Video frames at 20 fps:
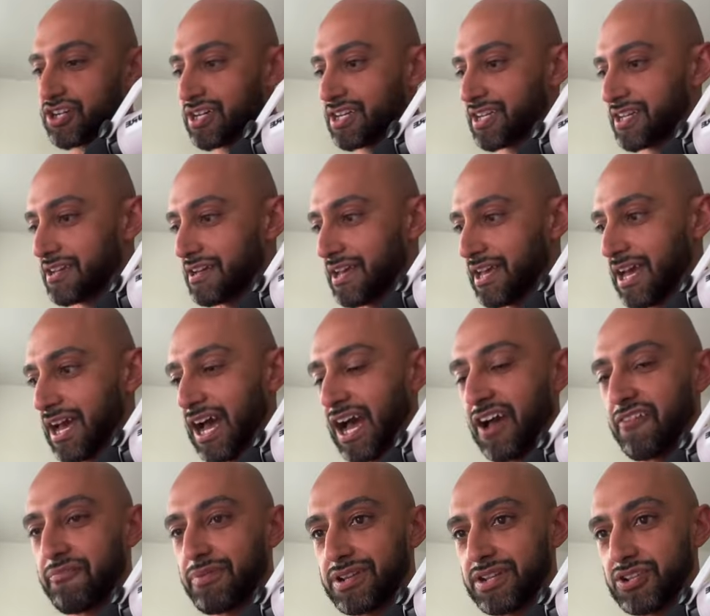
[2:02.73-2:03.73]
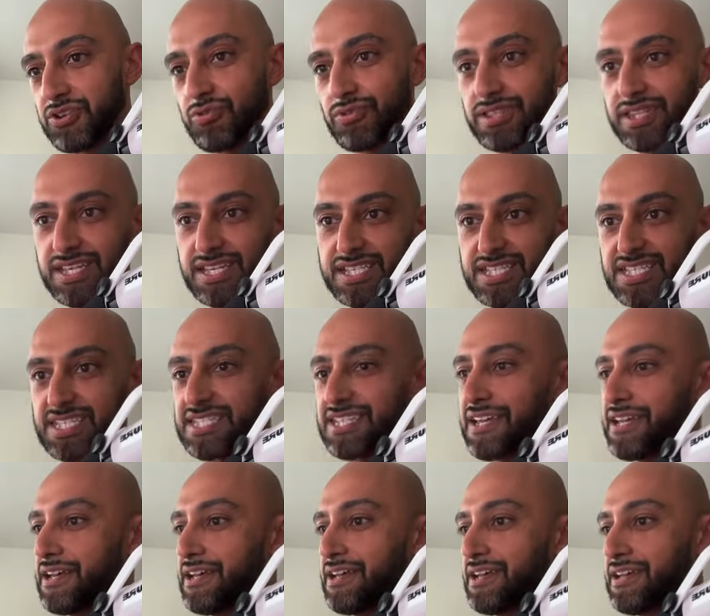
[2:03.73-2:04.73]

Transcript: journey. I've been doing this.